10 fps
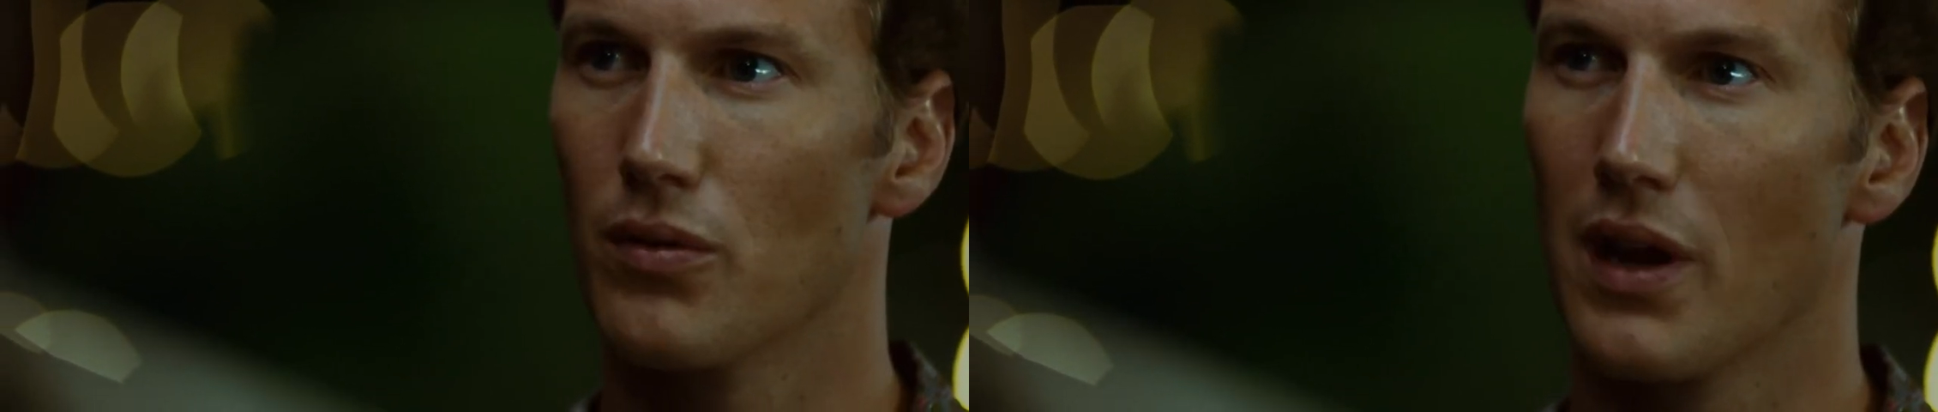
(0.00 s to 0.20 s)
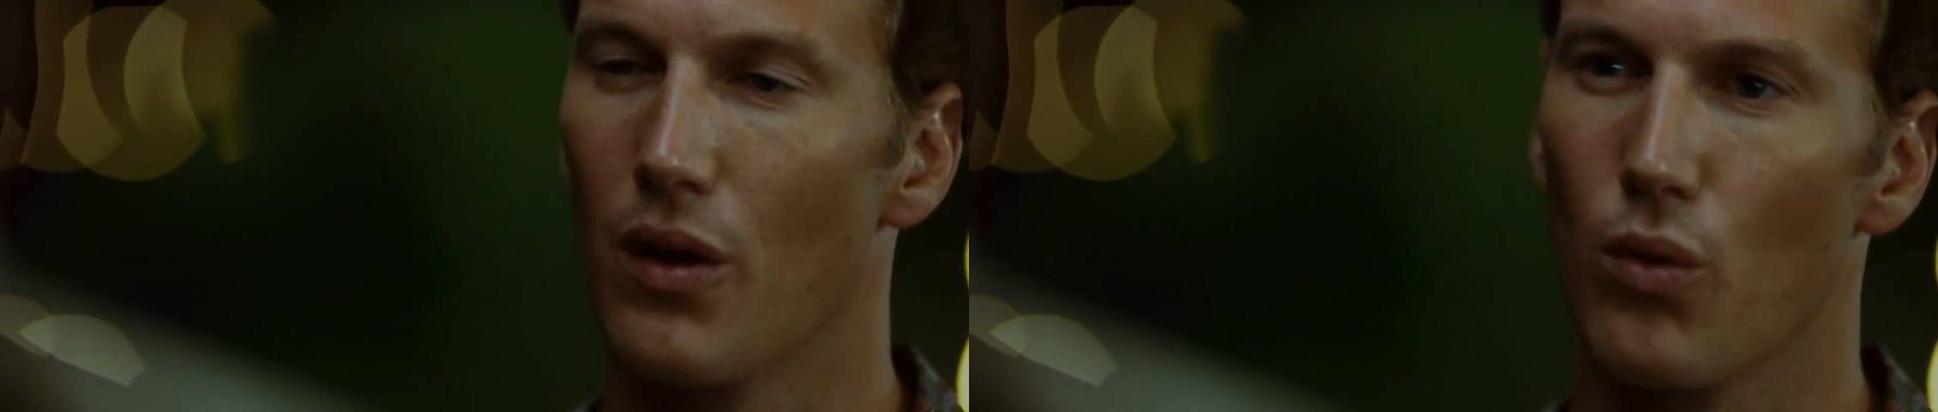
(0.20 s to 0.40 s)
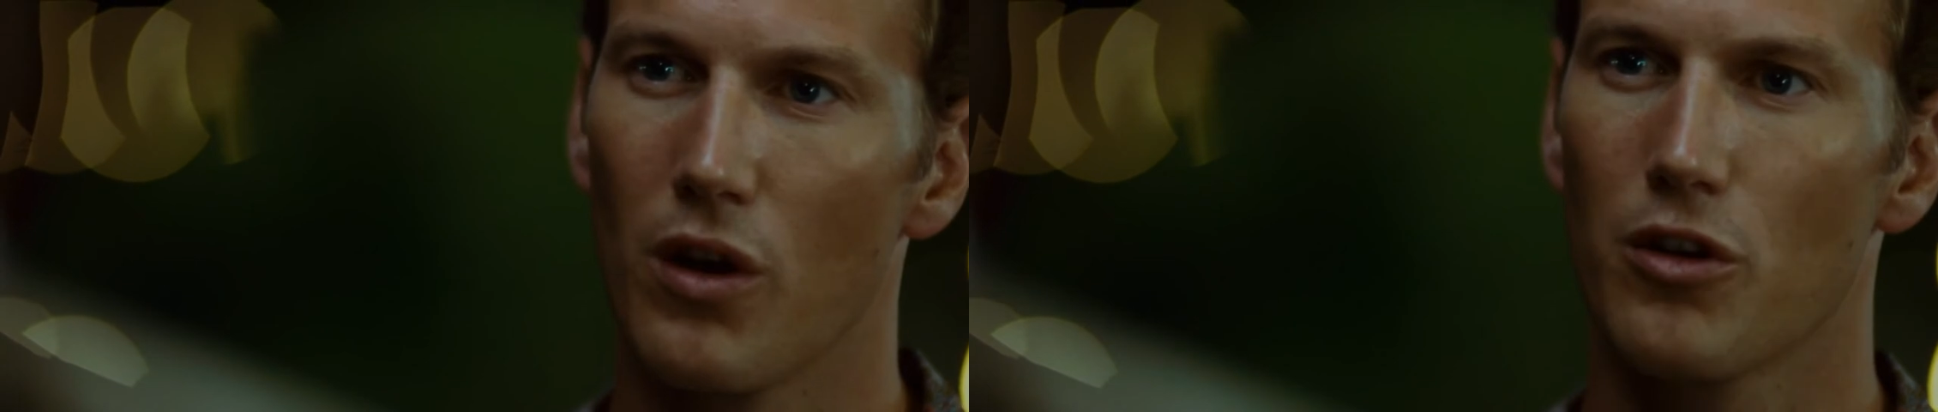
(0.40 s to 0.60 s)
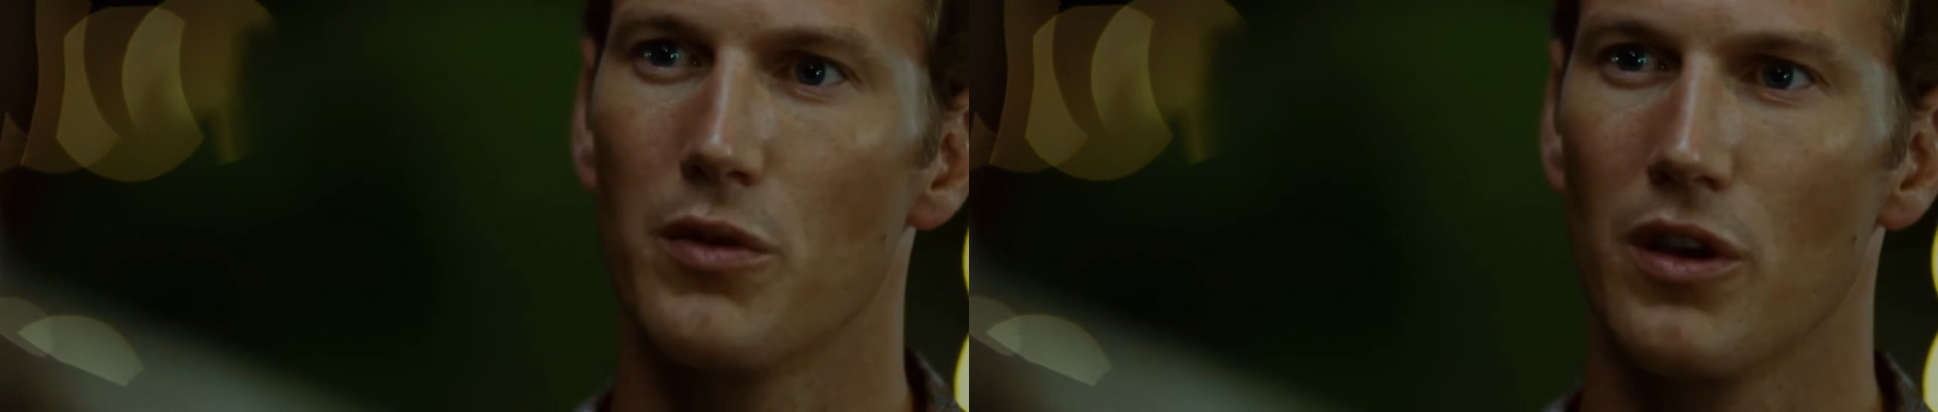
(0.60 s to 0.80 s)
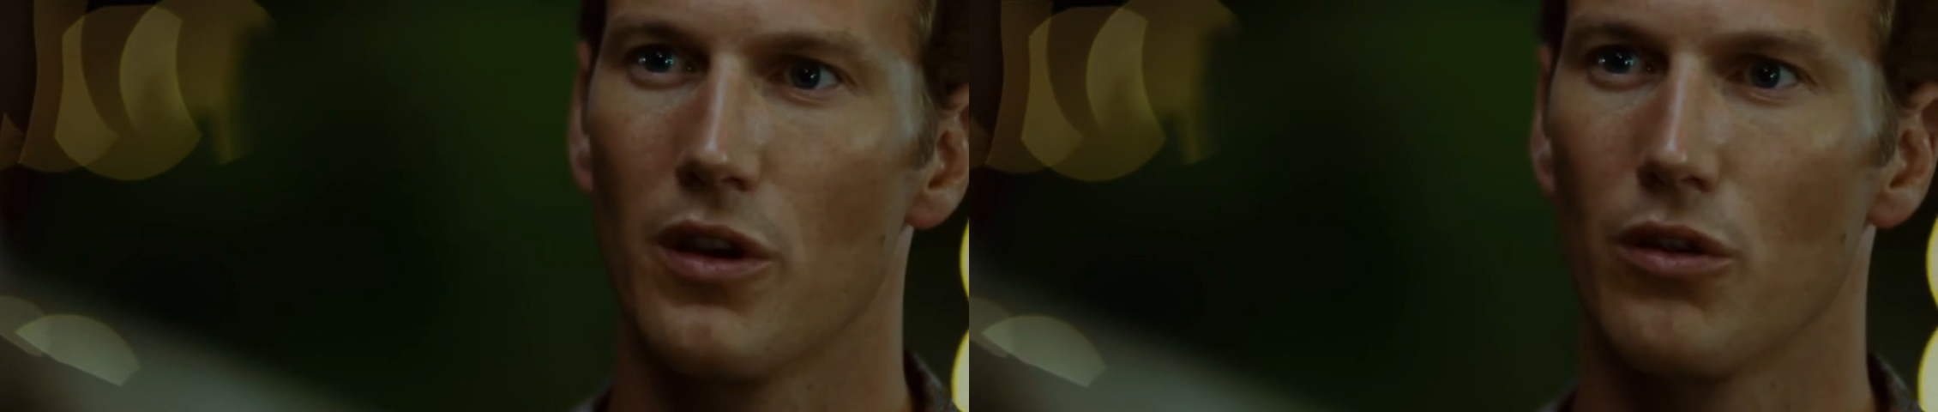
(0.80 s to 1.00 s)
we're not
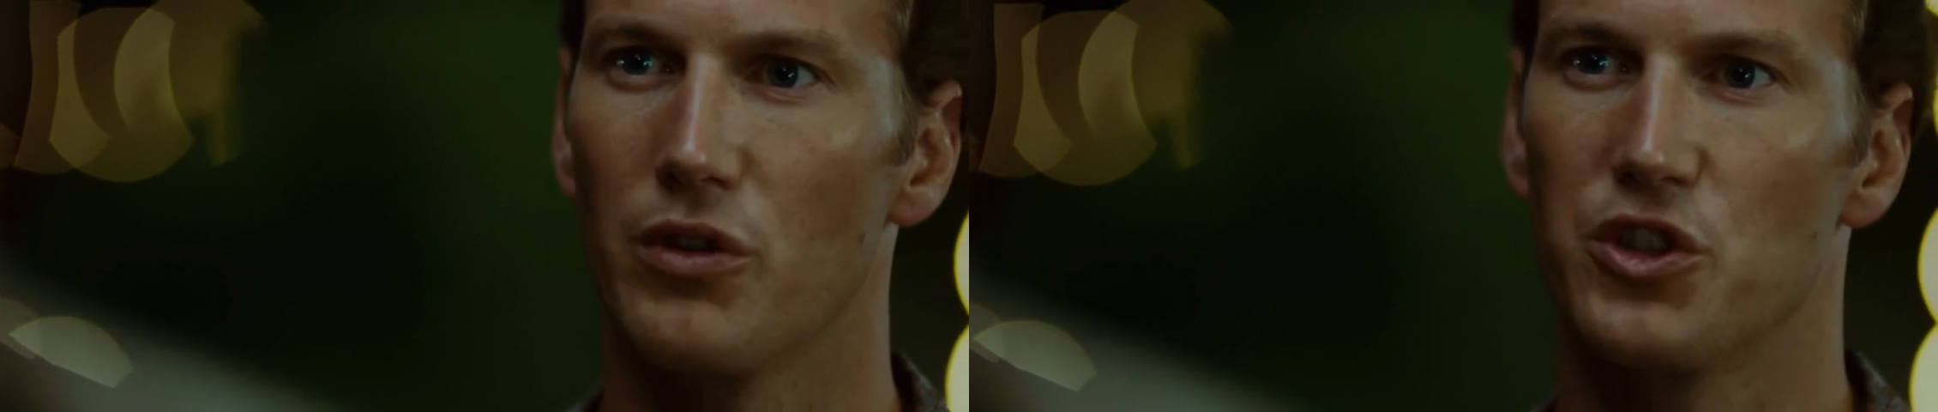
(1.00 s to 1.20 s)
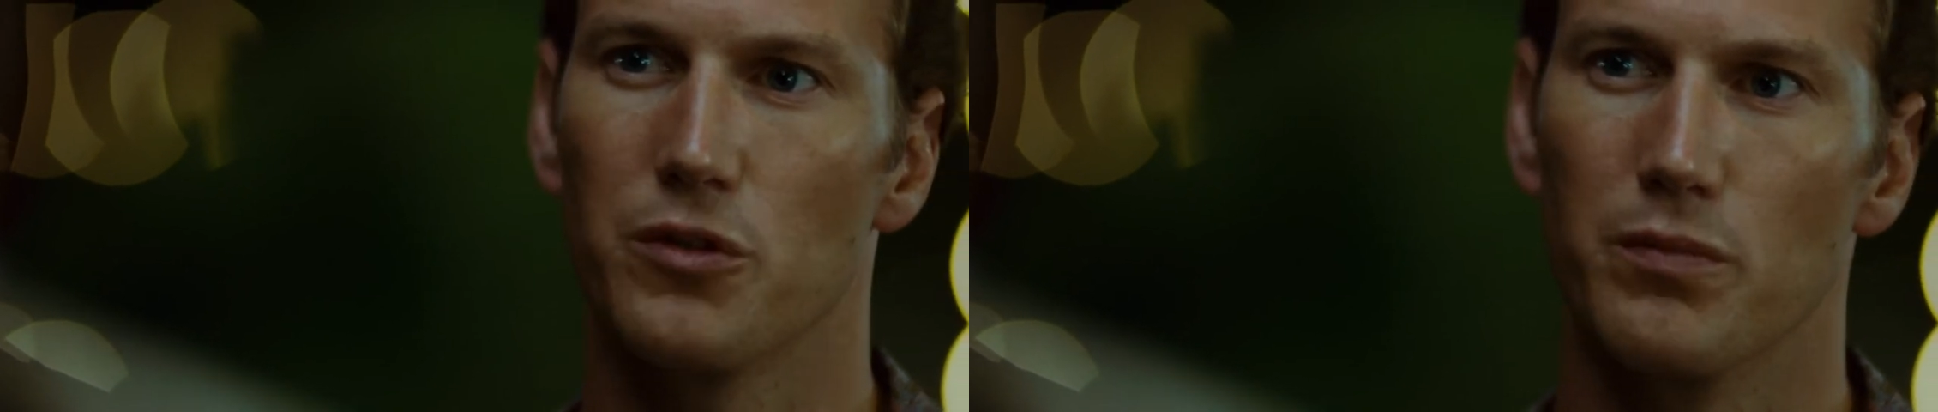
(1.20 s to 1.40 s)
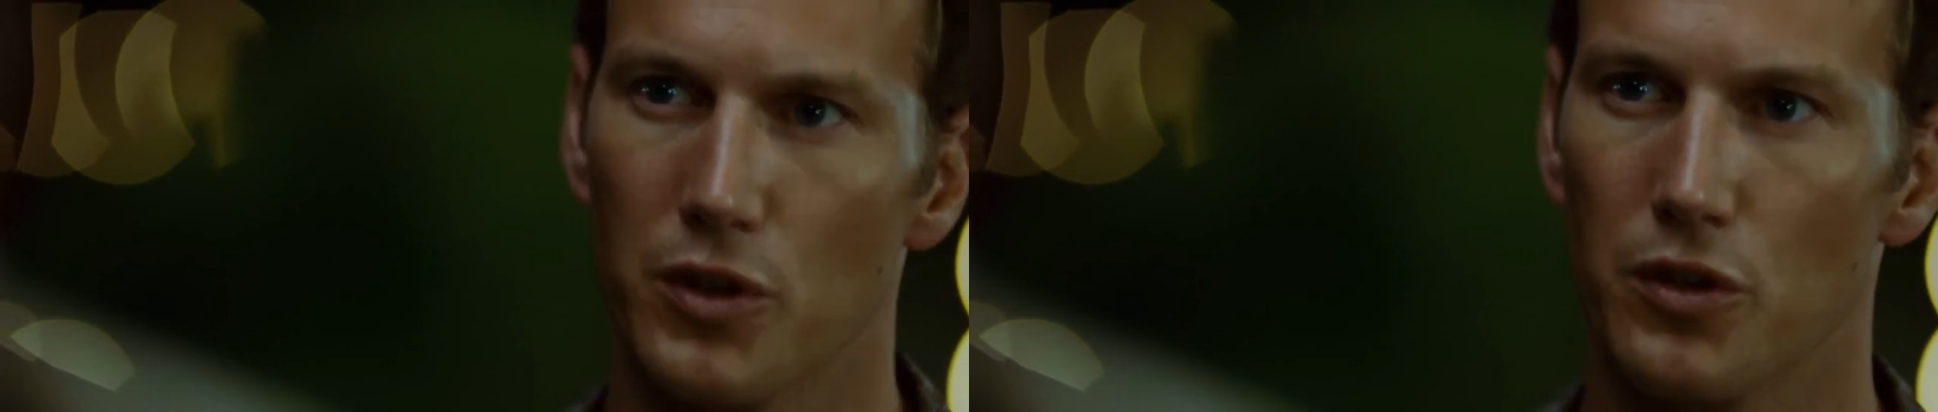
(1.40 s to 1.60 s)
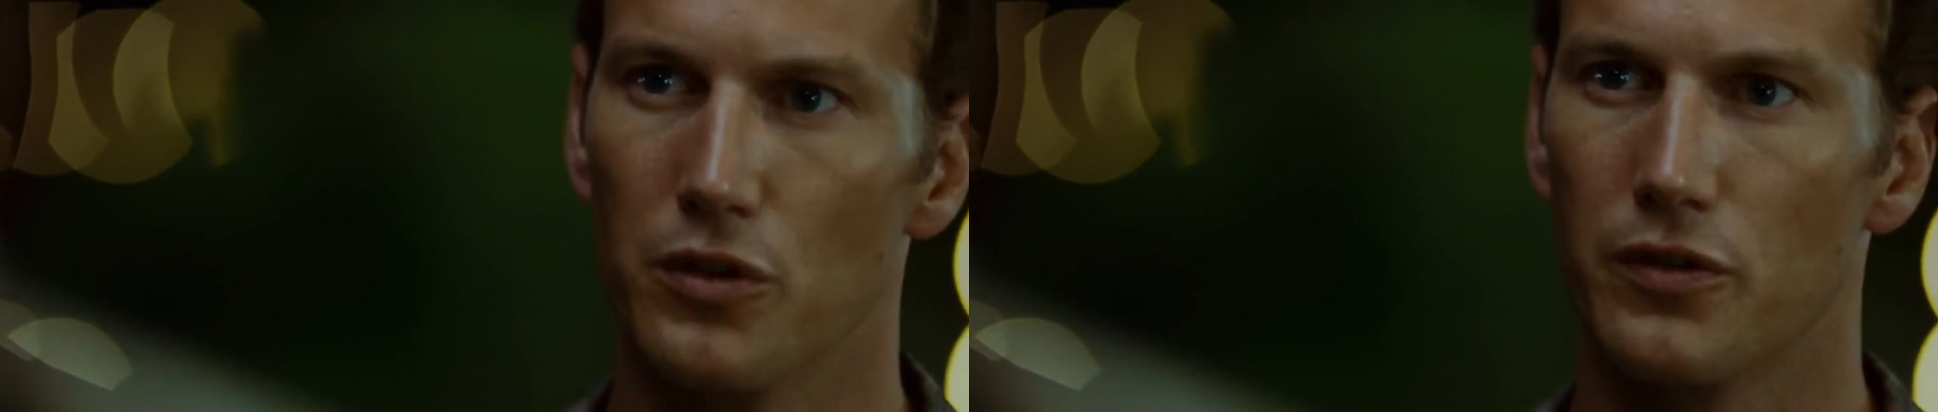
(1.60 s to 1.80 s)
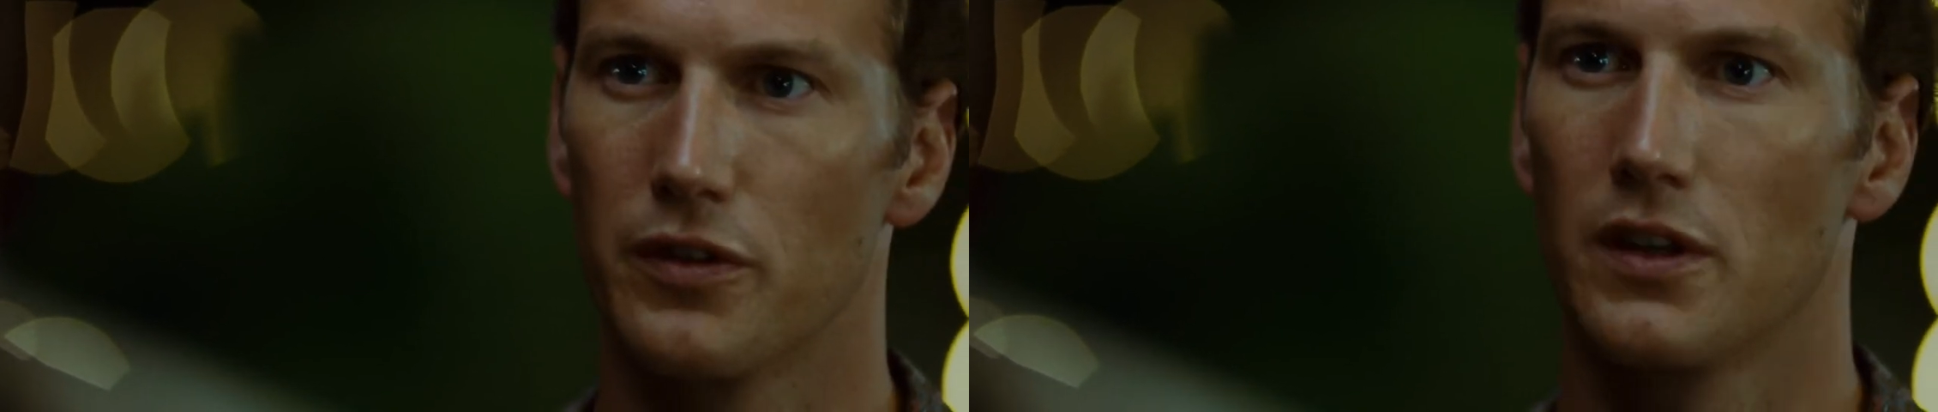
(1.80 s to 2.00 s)
welcome here, we should
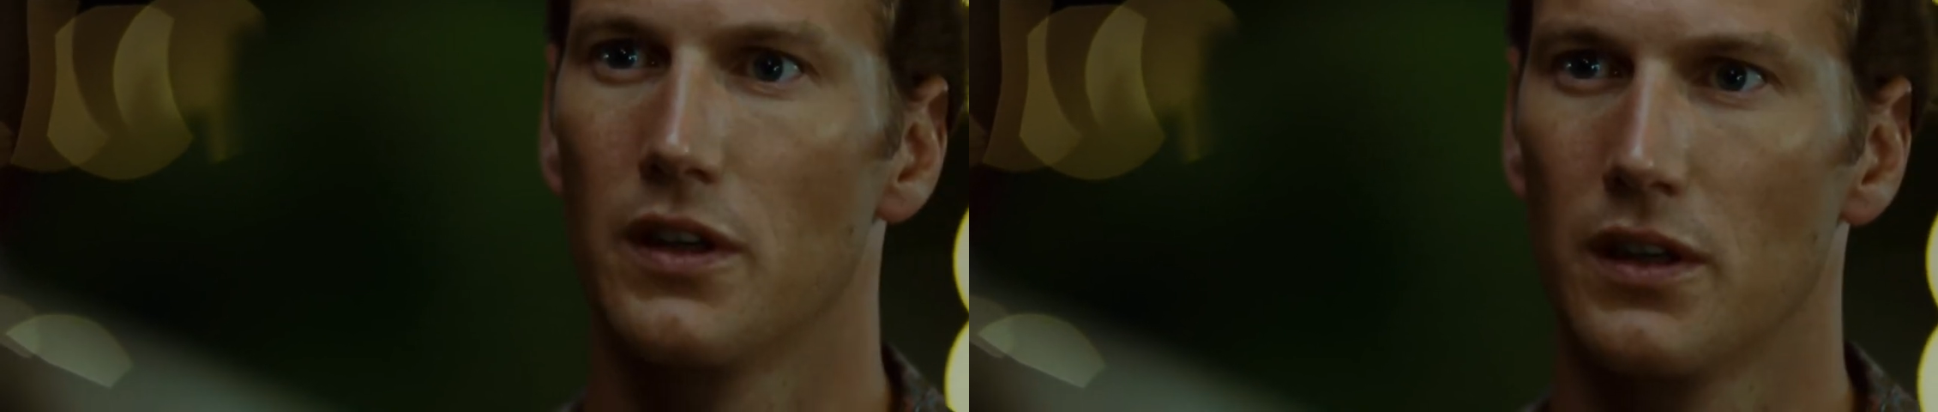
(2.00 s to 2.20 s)
move.